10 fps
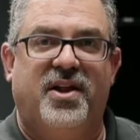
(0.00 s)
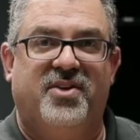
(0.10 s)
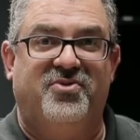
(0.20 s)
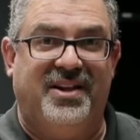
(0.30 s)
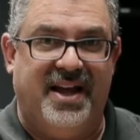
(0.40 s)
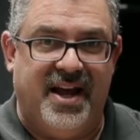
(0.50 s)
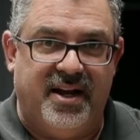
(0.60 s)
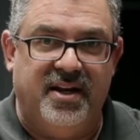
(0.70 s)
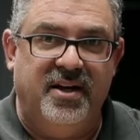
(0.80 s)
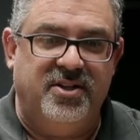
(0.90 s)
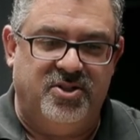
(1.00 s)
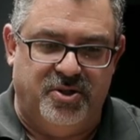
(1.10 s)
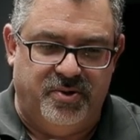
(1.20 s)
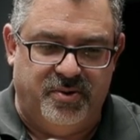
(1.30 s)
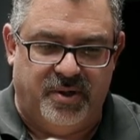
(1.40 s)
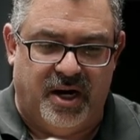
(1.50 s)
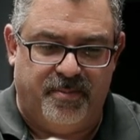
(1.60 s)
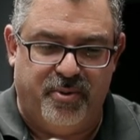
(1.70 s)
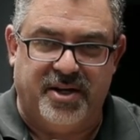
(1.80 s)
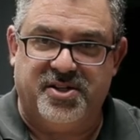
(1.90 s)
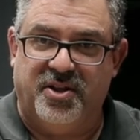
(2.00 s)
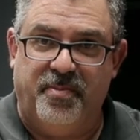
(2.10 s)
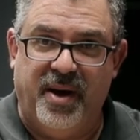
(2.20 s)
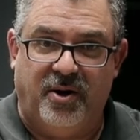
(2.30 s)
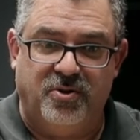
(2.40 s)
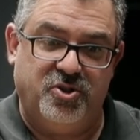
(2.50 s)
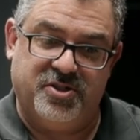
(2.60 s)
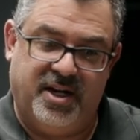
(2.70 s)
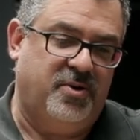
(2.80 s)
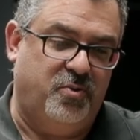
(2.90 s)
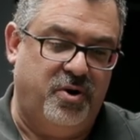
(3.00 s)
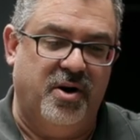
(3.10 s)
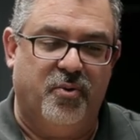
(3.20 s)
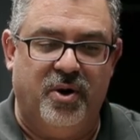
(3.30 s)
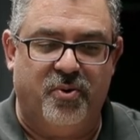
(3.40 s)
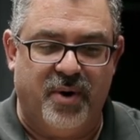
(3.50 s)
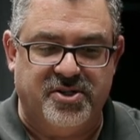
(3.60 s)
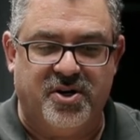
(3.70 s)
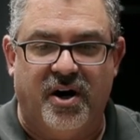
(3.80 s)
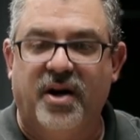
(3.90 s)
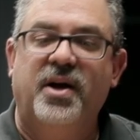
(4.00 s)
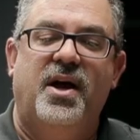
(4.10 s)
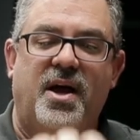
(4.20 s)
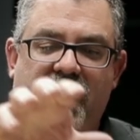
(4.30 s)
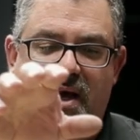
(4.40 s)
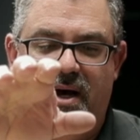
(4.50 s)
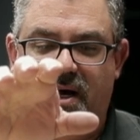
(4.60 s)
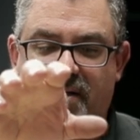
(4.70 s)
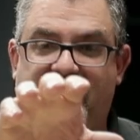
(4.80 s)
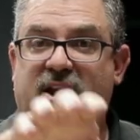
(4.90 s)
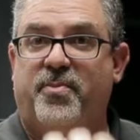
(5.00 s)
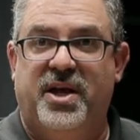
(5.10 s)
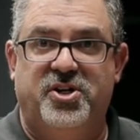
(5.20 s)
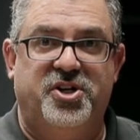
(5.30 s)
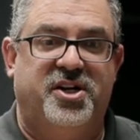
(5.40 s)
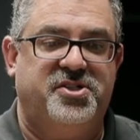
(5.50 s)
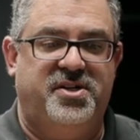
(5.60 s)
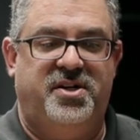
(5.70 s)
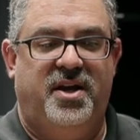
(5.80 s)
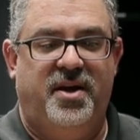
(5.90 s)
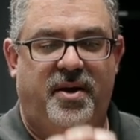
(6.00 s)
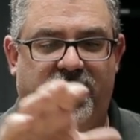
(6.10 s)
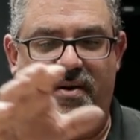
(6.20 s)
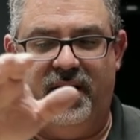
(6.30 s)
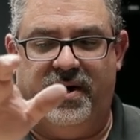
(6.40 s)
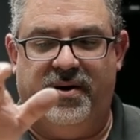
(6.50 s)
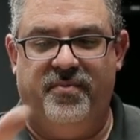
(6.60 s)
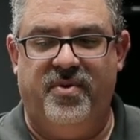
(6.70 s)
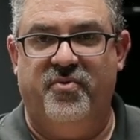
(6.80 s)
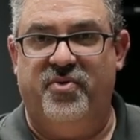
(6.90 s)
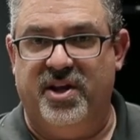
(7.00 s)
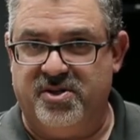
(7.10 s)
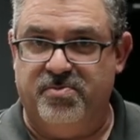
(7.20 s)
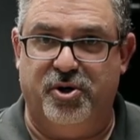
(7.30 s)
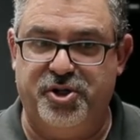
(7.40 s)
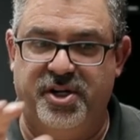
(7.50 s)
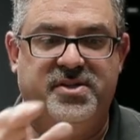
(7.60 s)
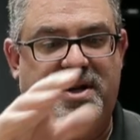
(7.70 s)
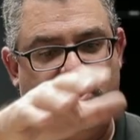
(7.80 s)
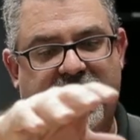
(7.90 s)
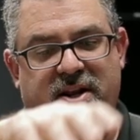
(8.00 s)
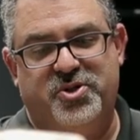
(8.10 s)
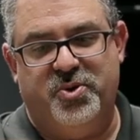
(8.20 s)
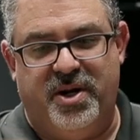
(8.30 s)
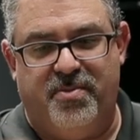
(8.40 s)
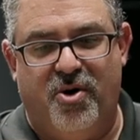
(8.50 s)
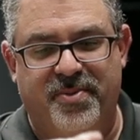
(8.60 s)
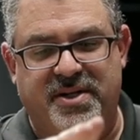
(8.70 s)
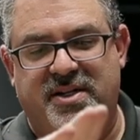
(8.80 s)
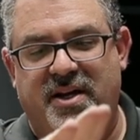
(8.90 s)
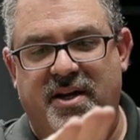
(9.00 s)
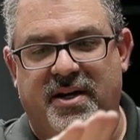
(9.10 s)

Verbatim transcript: lot of leg to uh, press on the pedal, just like it would in a real race car. Uh, that can be adjusted uh, via some bushings that I'll get into in a moment.